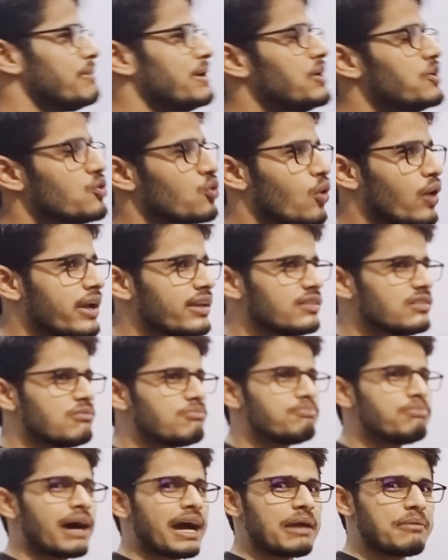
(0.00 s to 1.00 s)
be drawing the
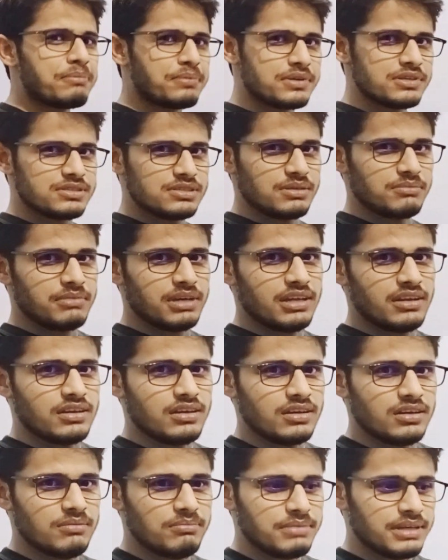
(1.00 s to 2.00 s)
biprism in
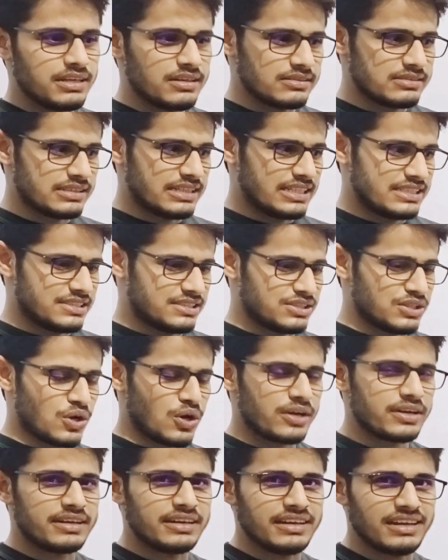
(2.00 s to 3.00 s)
here because it's
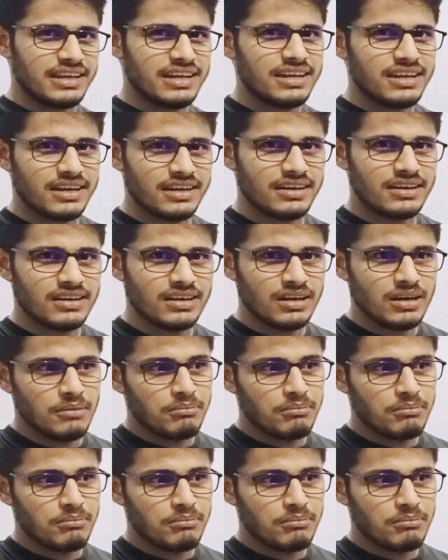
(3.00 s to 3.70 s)
not needed,